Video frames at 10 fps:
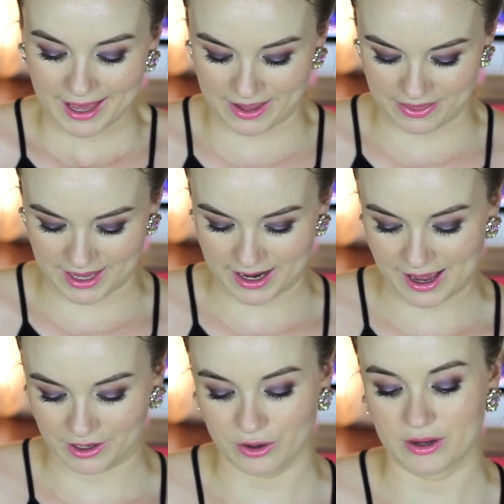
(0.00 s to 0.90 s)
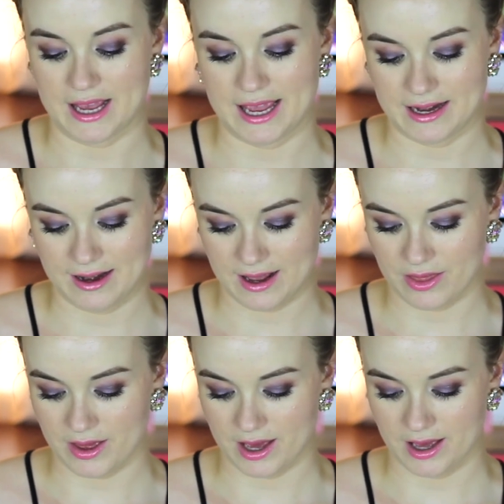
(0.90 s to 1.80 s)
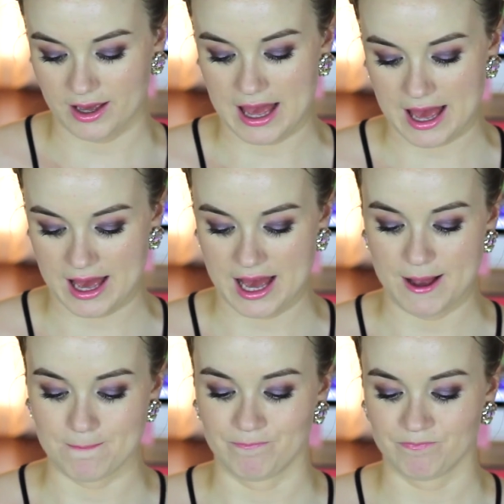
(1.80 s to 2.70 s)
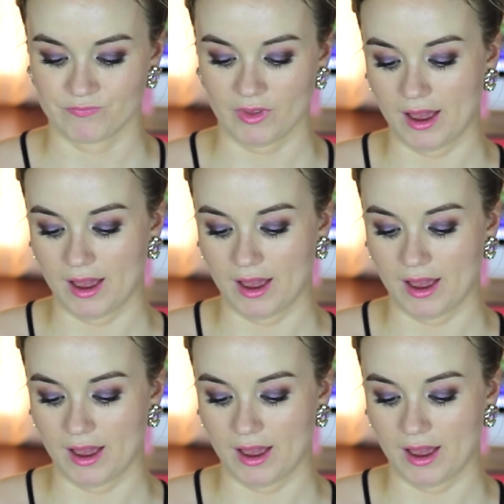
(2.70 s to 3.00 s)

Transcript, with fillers: And then I got another, um,